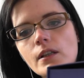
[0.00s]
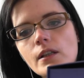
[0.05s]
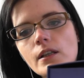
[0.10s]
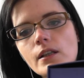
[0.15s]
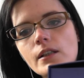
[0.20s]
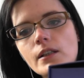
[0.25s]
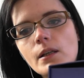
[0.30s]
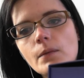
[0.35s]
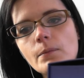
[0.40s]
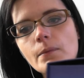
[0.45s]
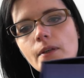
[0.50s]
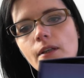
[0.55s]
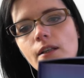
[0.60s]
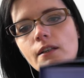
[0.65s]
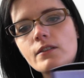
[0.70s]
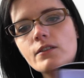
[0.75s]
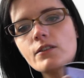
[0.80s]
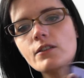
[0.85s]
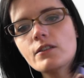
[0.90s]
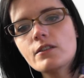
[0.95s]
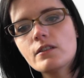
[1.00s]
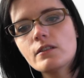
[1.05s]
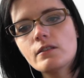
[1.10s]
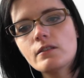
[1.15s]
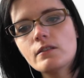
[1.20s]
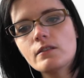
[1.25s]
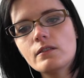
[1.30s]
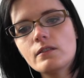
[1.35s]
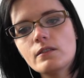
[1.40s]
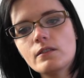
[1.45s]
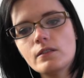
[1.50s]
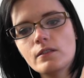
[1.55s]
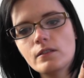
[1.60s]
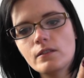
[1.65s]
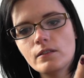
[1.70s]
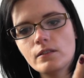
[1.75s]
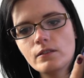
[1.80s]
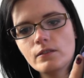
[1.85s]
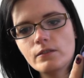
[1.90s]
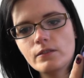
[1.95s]
Yeah, it's just a
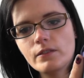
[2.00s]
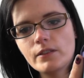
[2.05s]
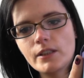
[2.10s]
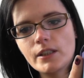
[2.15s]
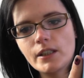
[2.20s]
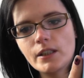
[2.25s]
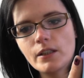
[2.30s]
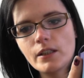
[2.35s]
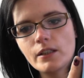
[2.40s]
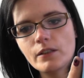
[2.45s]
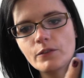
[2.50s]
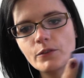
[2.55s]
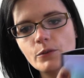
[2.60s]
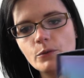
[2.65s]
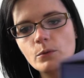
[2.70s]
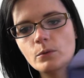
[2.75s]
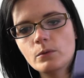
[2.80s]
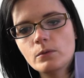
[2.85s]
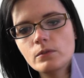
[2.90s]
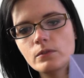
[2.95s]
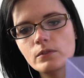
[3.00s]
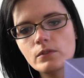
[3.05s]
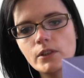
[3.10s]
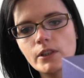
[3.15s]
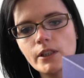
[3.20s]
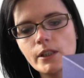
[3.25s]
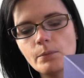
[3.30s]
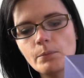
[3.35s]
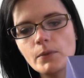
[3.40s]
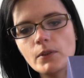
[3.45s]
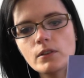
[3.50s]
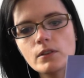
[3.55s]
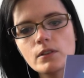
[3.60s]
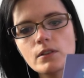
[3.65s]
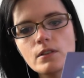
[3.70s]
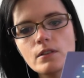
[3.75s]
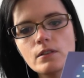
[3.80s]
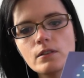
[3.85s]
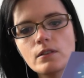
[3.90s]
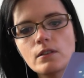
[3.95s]
really kind of cool looking box.
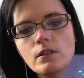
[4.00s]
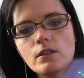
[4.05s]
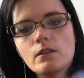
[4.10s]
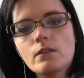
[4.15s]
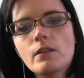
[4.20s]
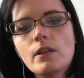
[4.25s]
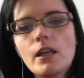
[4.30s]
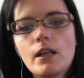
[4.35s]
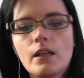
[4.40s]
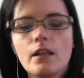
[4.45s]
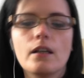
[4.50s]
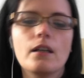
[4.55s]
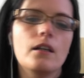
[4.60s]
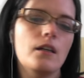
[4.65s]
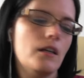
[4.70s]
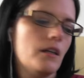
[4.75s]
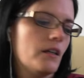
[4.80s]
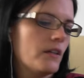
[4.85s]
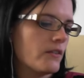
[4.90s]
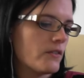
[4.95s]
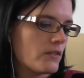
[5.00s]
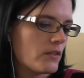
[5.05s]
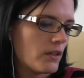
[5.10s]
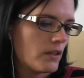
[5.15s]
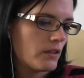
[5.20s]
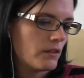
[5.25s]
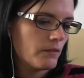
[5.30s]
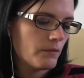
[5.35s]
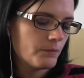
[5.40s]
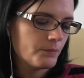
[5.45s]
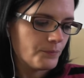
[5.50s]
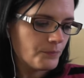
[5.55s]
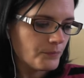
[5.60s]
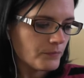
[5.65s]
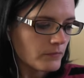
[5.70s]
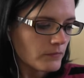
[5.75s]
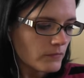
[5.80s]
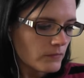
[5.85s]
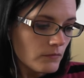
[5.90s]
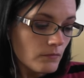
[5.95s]
Okay, so
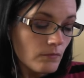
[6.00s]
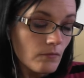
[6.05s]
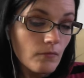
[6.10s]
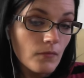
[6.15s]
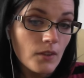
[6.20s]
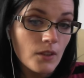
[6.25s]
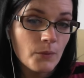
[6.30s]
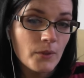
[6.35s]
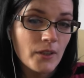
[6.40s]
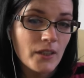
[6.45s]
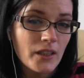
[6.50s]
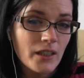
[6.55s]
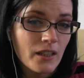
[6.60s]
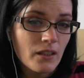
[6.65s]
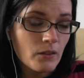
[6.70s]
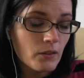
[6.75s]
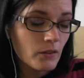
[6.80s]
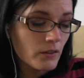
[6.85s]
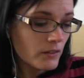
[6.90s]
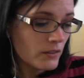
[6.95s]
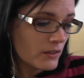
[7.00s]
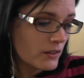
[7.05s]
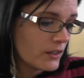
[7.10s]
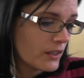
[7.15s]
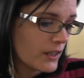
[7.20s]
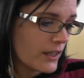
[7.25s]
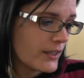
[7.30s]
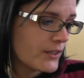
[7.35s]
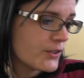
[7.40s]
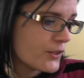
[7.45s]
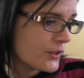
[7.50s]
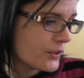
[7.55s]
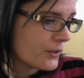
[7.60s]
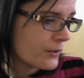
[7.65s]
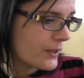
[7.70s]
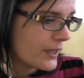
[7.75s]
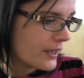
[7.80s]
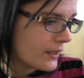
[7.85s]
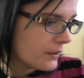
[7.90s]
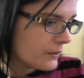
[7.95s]
we're going to get on and do
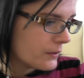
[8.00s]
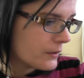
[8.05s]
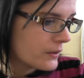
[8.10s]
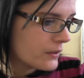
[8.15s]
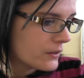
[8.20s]
our